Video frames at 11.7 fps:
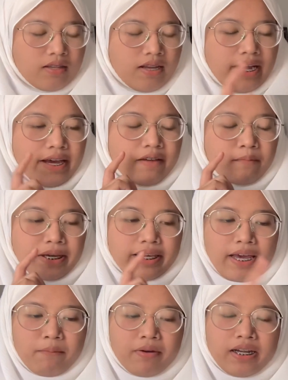I have my
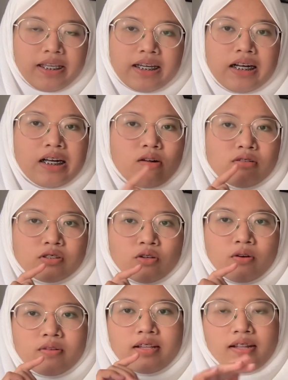camera here.
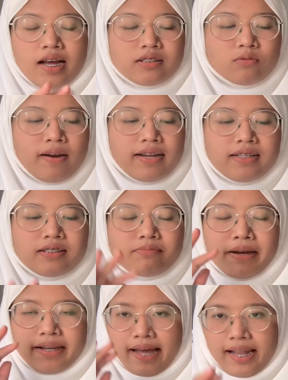Also, the last one is
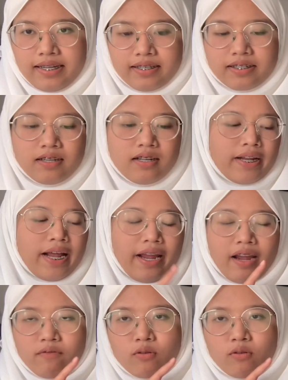my calendar. And I have